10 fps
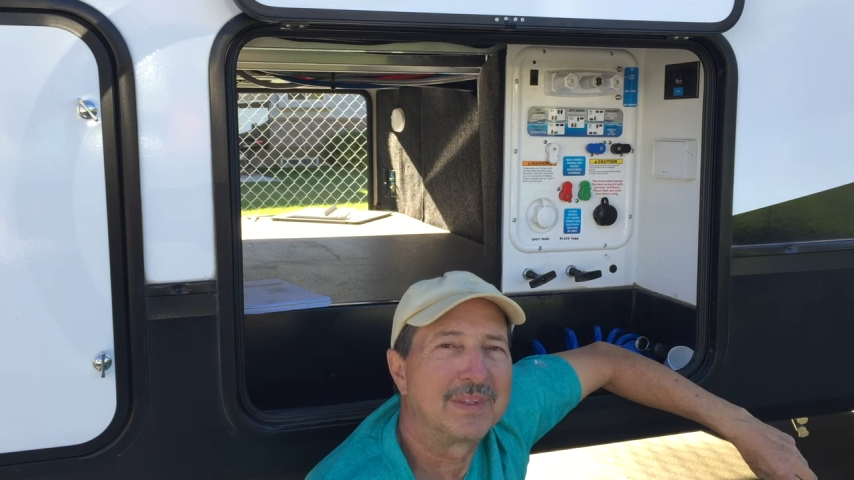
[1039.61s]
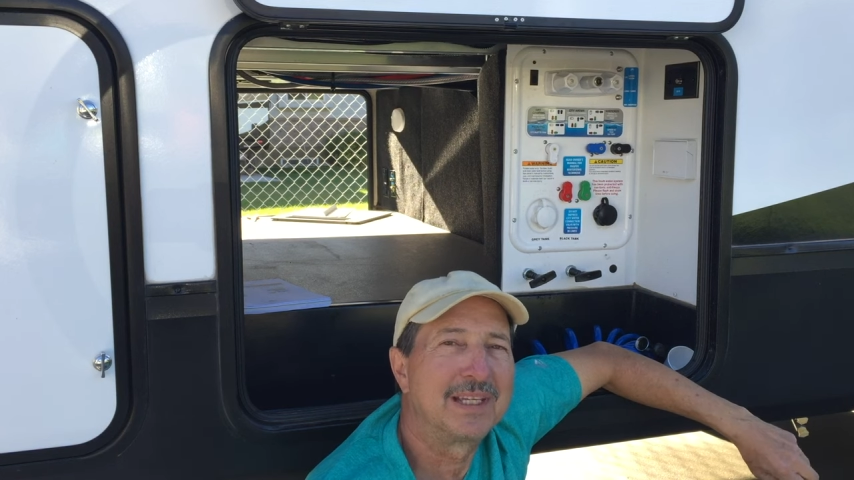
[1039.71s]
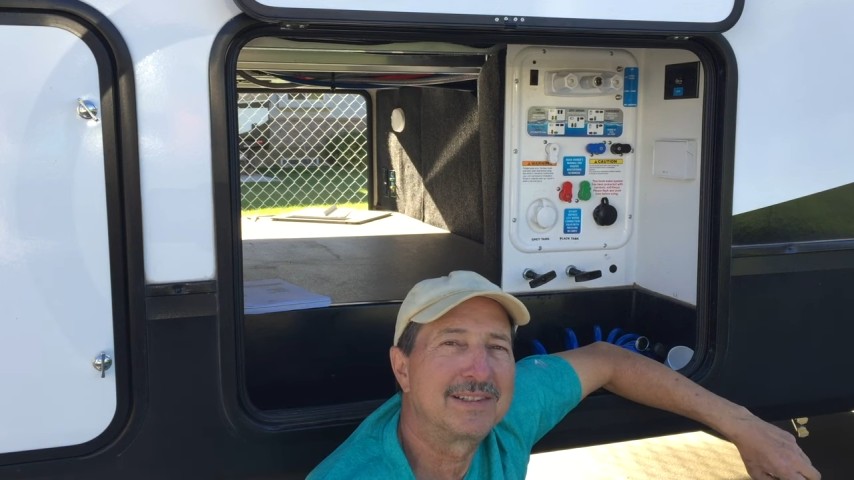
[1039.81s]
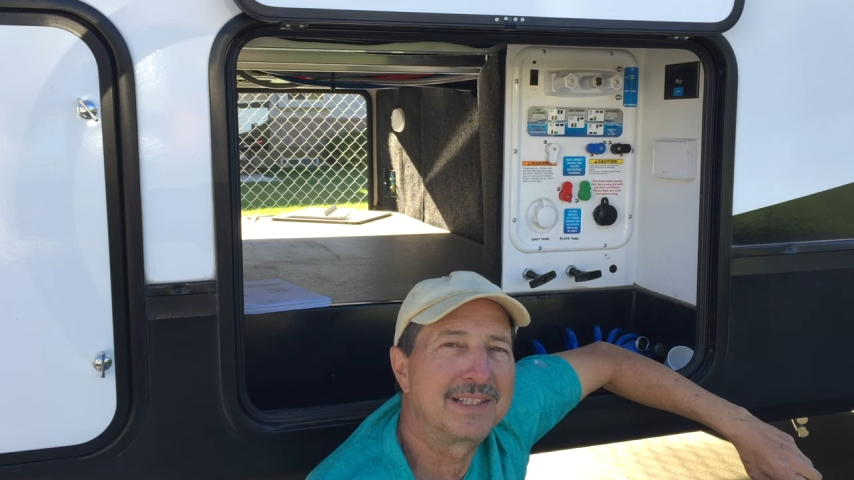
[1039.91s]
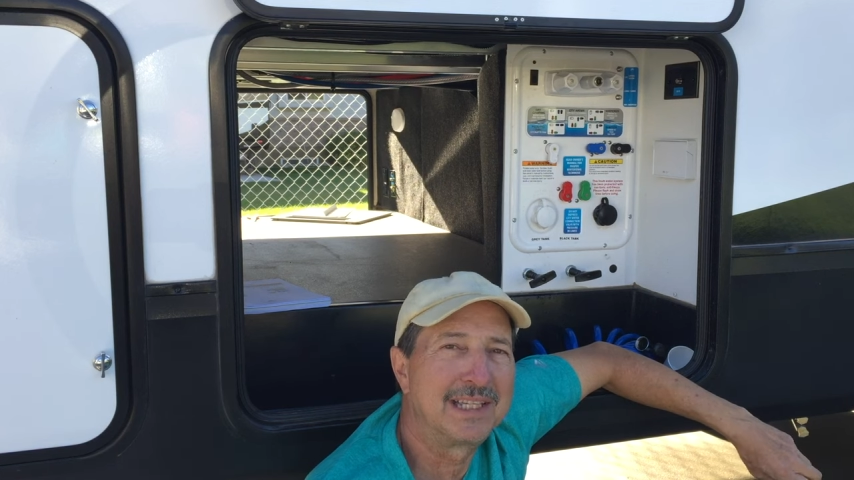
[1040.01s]

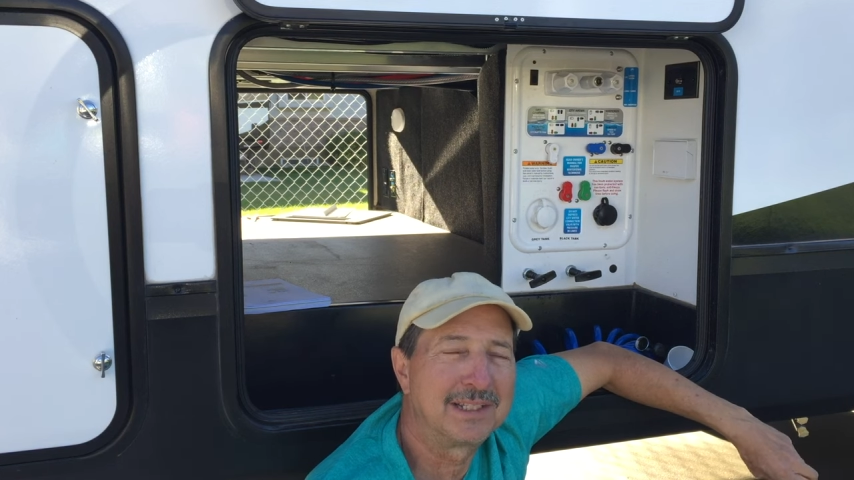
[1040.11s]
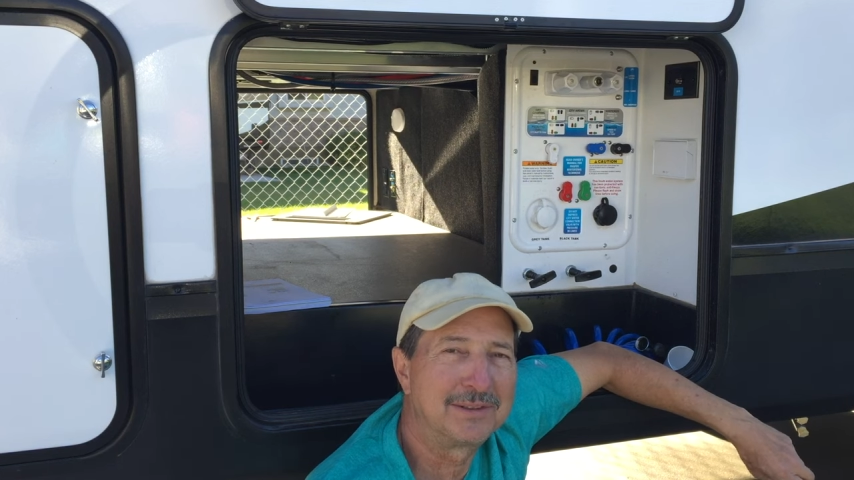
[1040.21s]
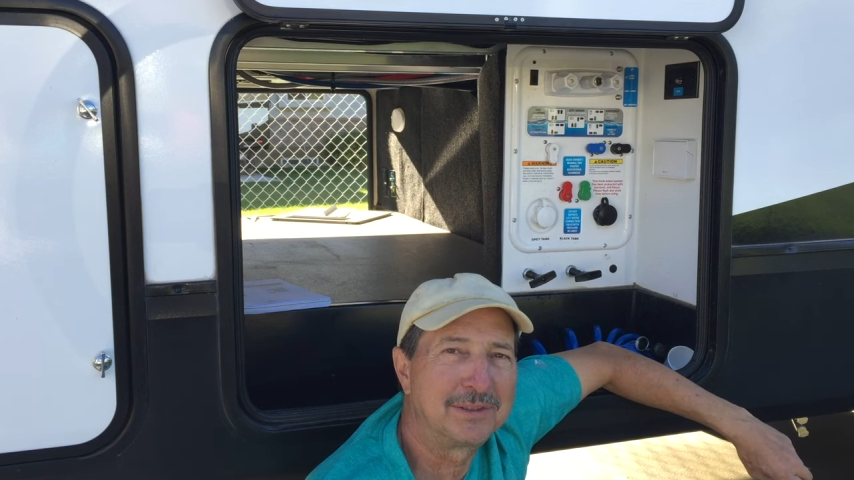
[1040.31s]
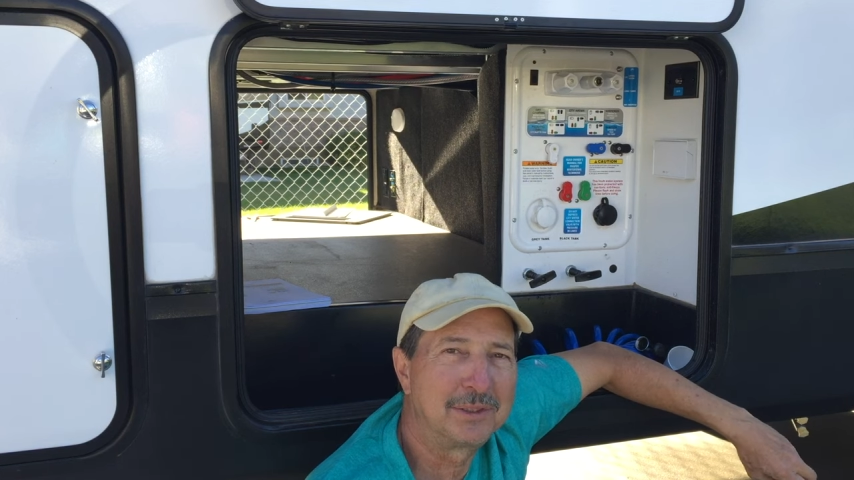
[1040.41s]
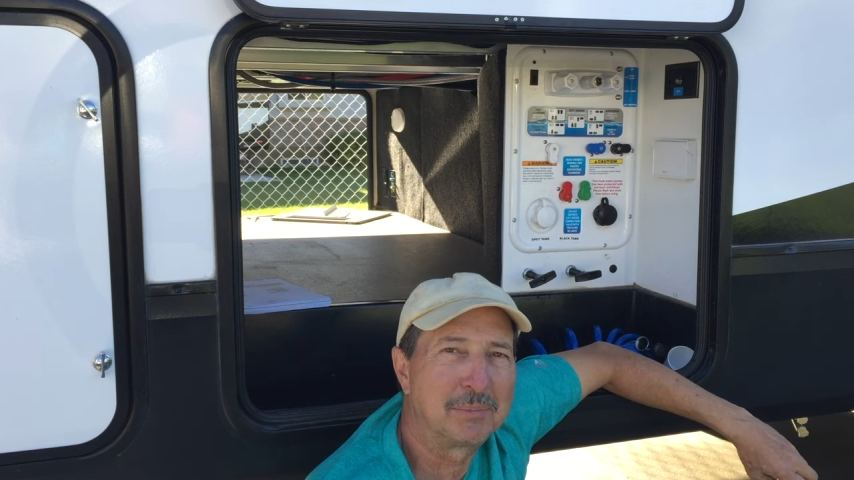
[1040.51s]
Thanks
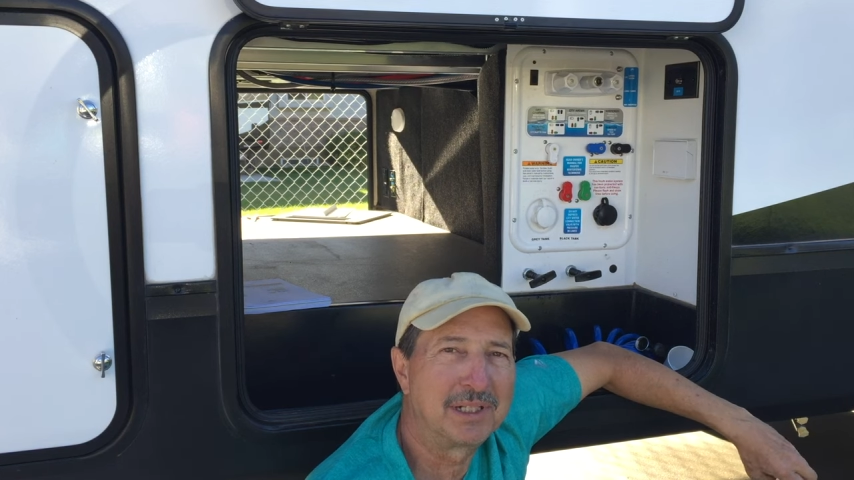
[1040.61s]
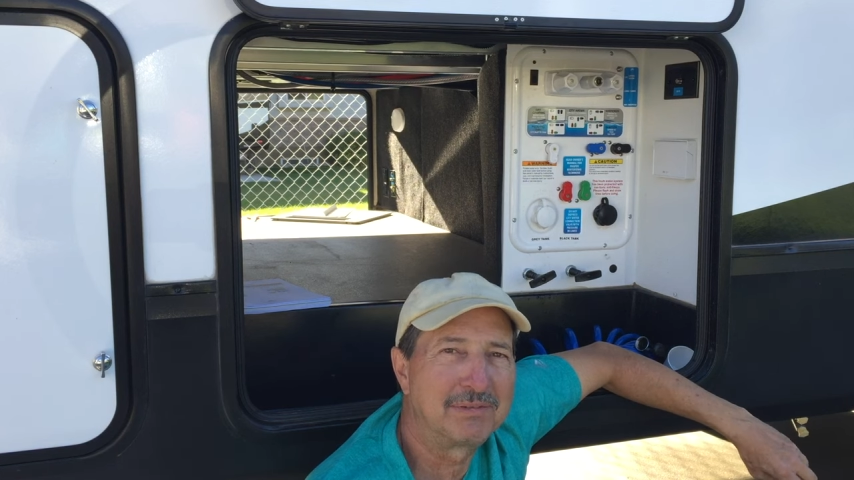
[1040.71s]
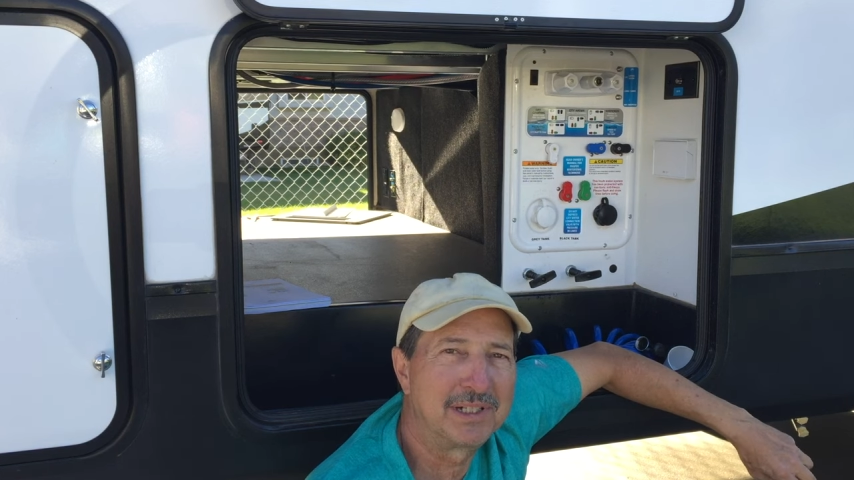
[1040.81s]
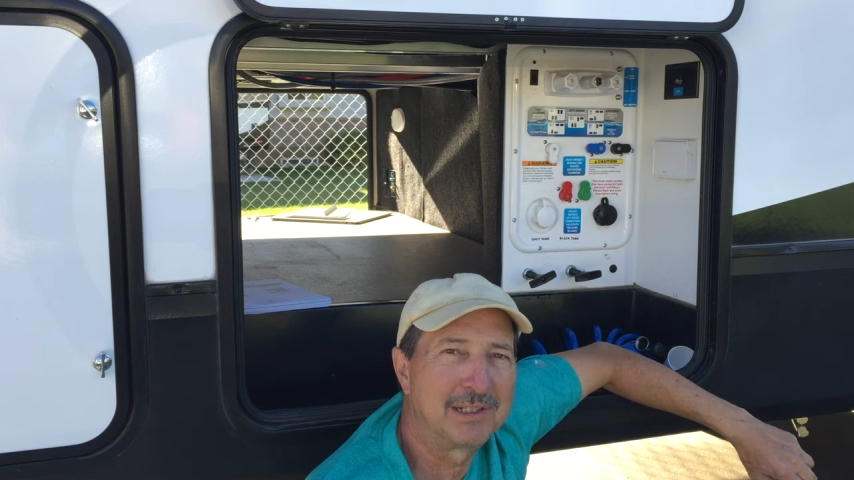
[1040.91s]
again. Goodbye for